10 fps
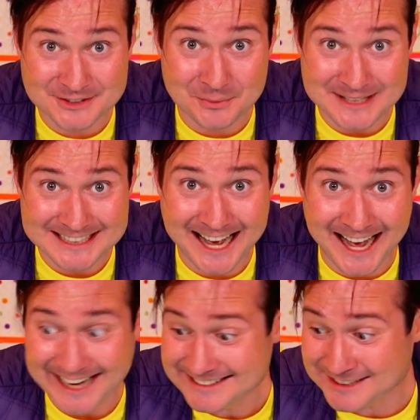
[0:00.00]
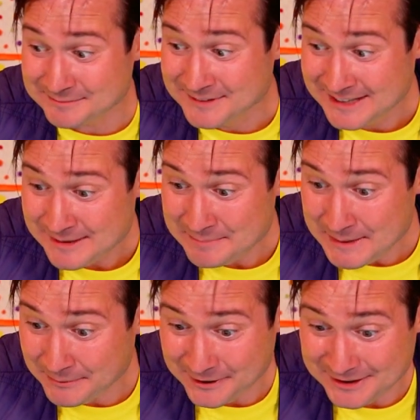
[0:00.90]
so we can hide them.
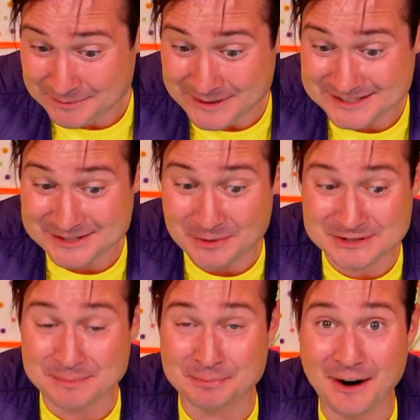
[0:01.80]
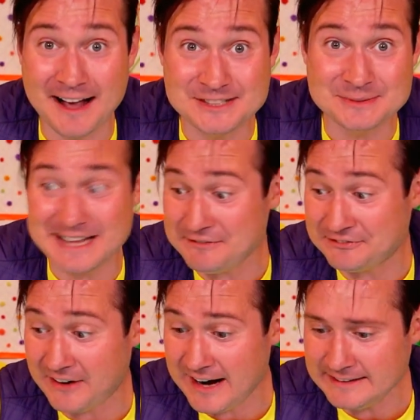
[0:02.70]
People are gonna be so surprised when they
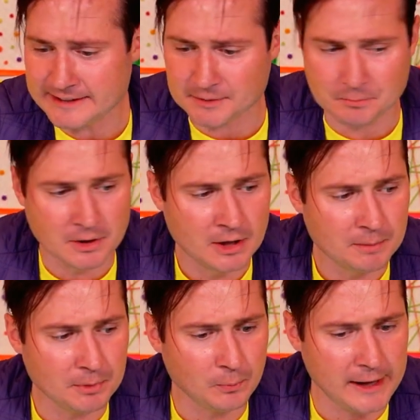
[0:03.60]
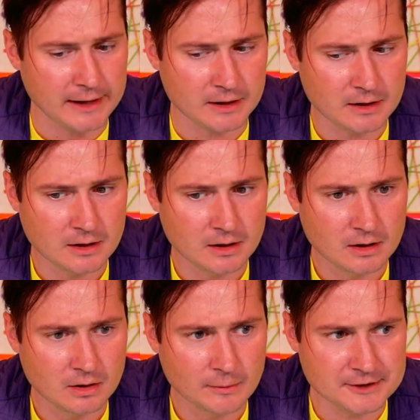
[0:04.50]
find them. But wait,
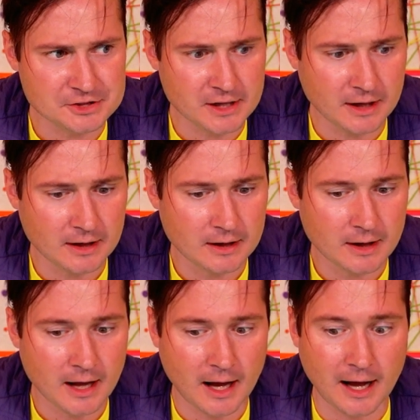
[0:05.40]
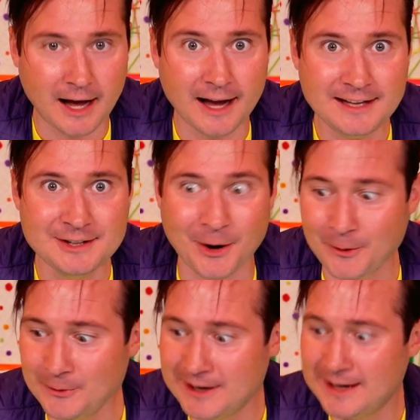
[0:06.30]
where should I
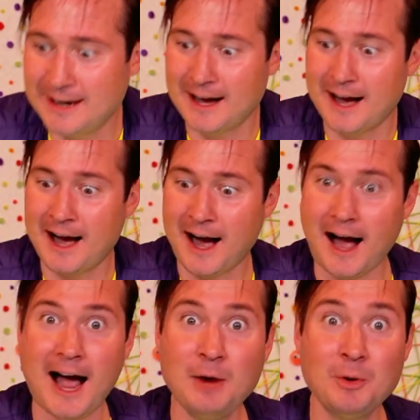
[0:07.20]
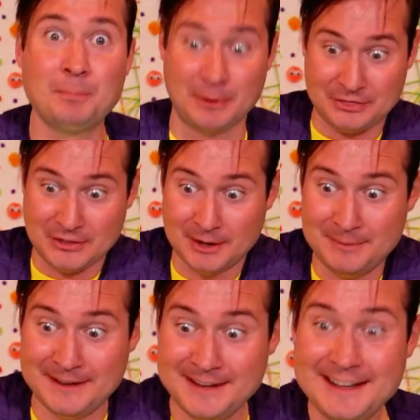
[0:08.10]
know. I will put them
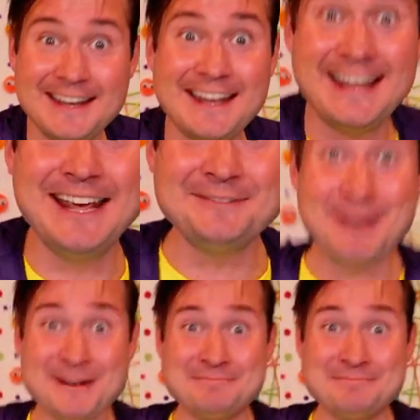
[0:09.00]
in my